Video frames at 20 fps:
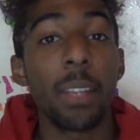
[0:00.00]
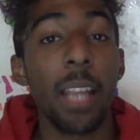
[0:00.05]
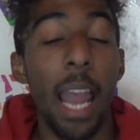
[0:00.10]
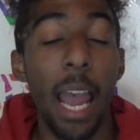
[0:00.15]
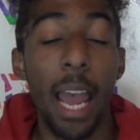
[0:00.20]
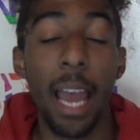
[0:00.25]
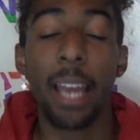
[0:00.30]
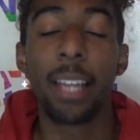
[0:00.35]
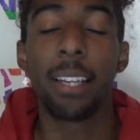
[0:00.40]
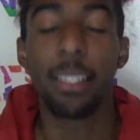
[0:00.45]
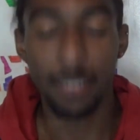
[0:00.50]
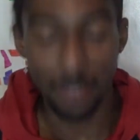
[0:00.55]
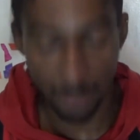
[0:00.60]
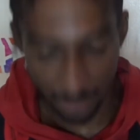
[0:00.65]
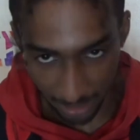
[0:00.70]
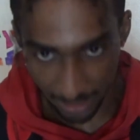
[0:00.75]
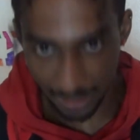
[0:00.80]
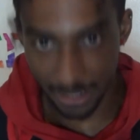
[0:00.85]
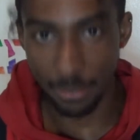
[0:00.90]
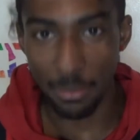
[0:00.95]
and
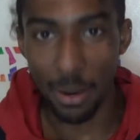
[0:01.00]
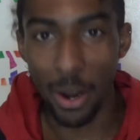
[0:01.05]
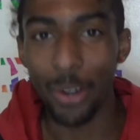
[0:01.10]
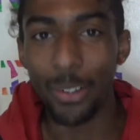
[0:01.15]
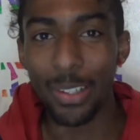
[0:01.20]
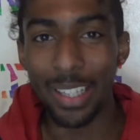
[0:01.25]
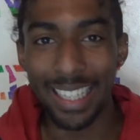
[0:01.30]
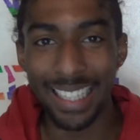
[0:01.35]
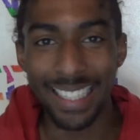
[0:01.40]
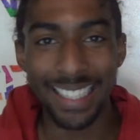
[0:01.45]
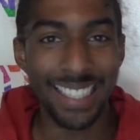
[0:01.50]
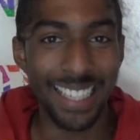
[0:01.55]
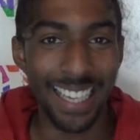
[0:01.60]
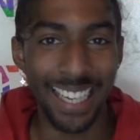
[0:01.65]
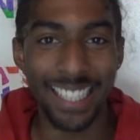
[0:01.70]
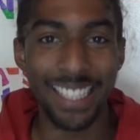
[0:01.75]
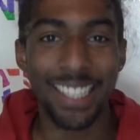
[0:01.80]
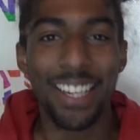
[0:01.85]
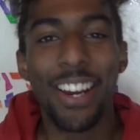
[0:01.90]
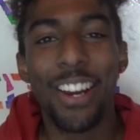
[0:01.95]
cut them out
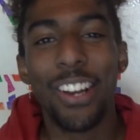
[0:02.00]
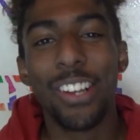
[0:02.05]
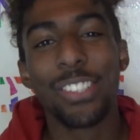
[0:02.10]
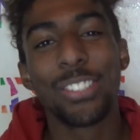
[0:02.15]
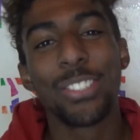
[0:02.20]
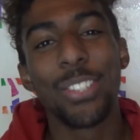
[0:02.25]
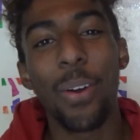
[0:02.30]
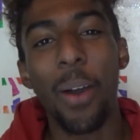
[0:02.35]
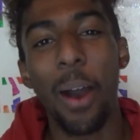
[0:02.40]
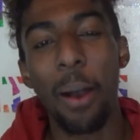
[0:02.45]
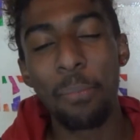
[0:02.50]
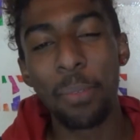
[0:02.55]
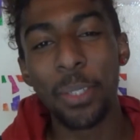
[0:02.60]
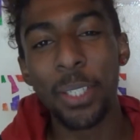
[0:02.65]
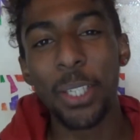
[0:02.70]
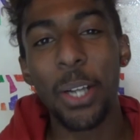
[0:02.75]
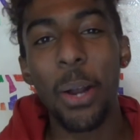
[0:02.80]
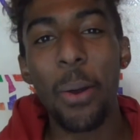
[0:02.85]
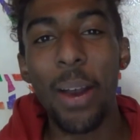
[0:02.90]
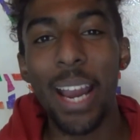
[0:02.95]
again. So I'm
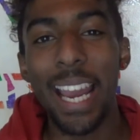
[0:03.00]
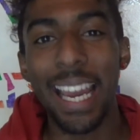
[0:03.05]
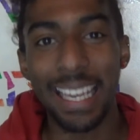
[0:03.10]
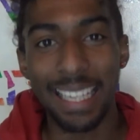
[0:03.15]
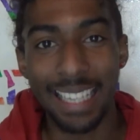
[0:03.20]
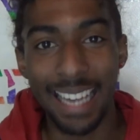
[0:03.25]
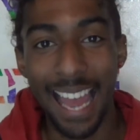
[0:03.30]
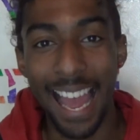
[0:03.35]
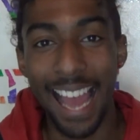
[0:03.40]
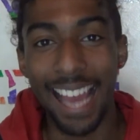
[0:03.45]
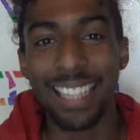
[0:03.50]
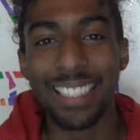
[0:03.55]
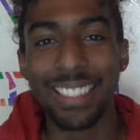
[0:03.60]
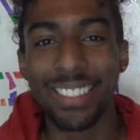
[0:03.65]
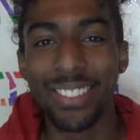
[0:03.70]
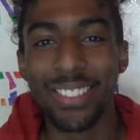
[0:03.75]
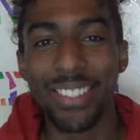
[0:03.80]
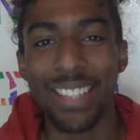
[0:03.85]
gonna go ahead and do